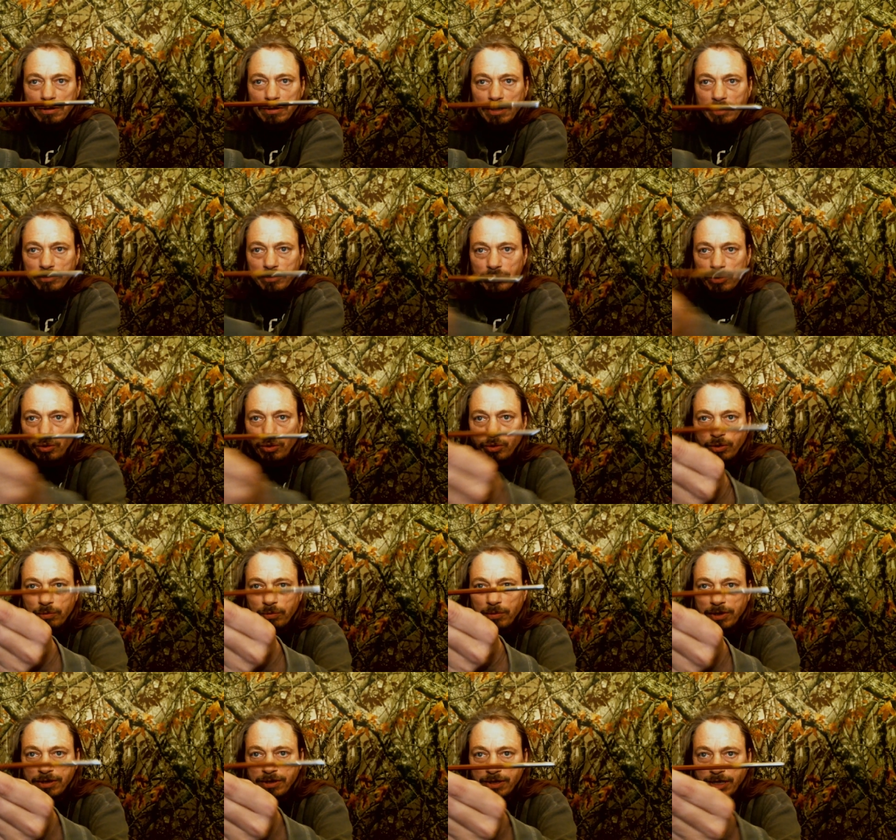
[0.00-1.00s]
I was told at
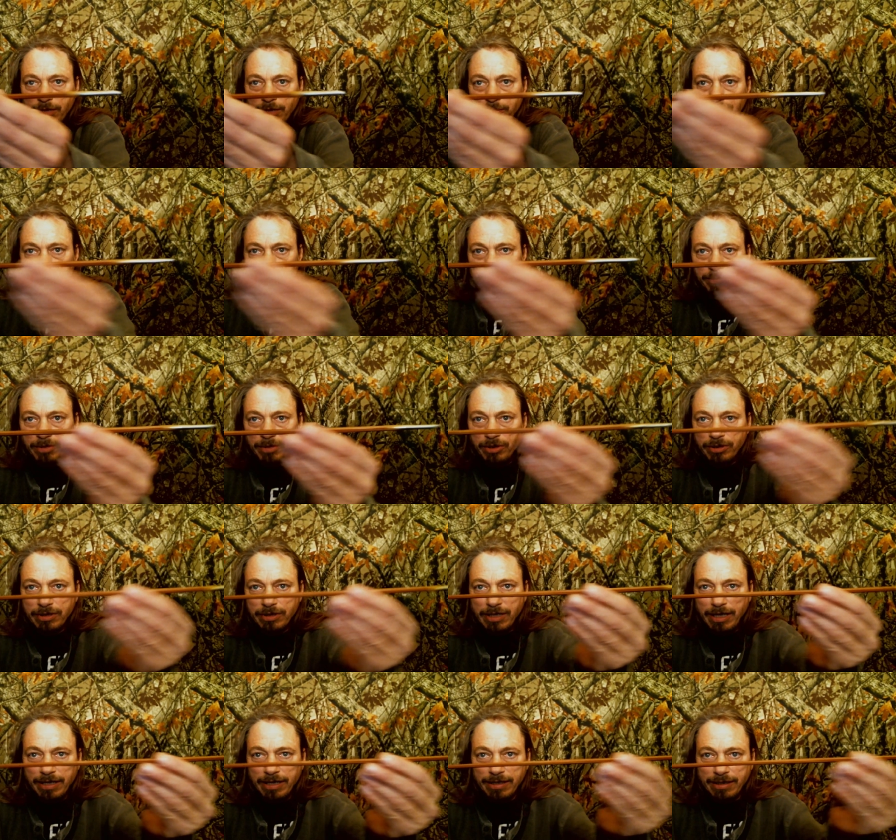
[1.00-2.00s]
one time when somebody looked
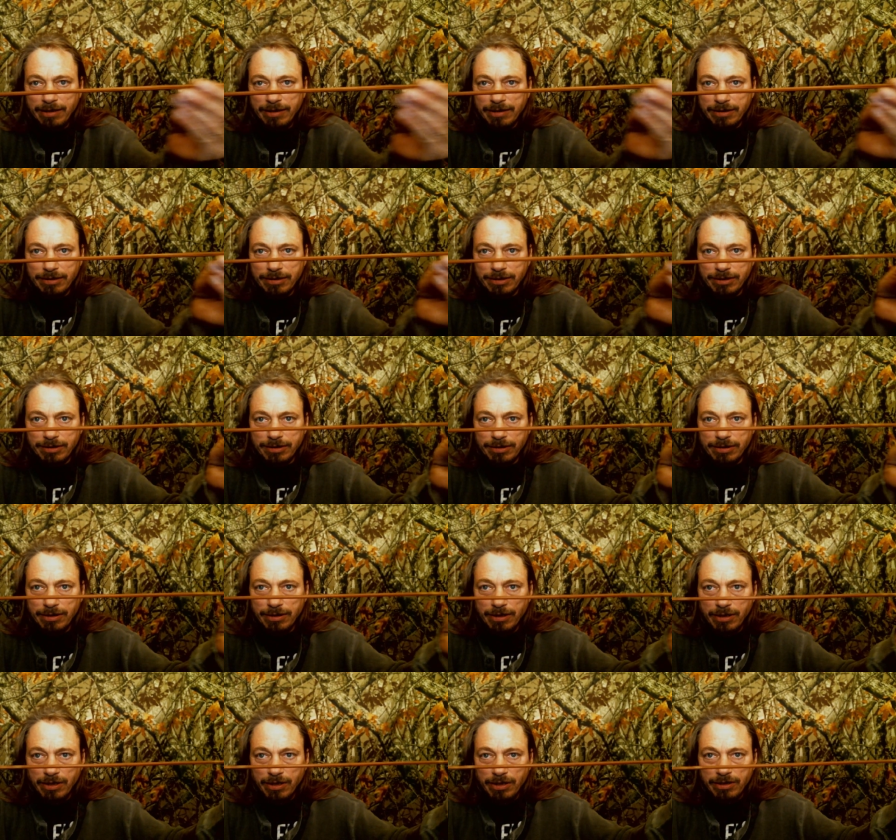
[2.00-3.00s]
at it that this is,
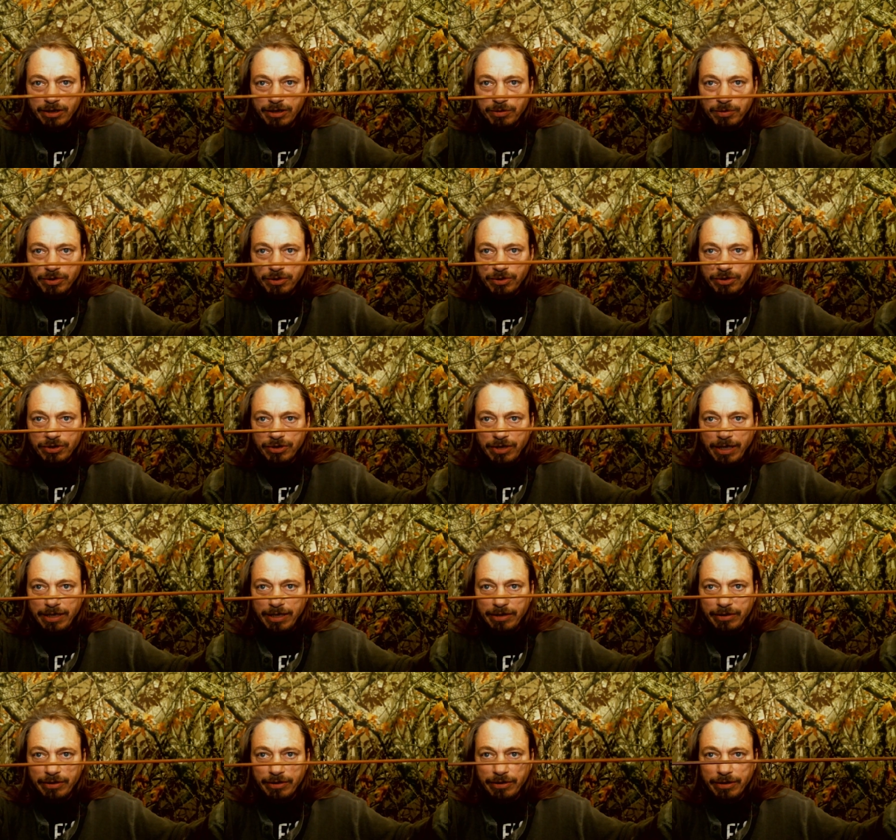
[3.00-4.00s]
this was your
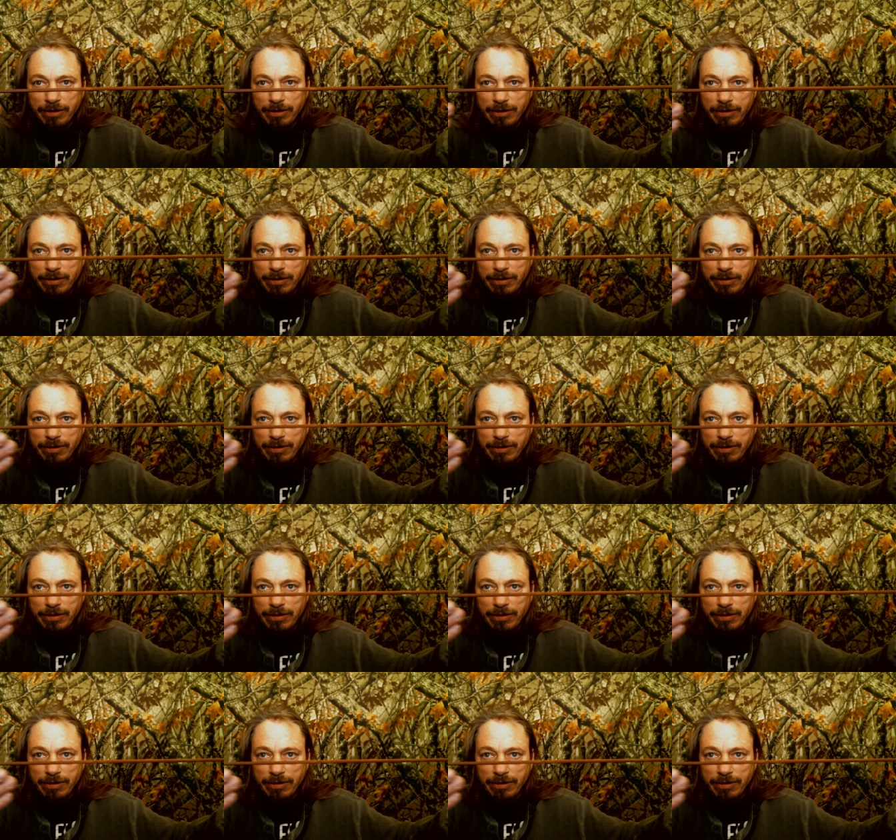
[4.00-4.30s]
standard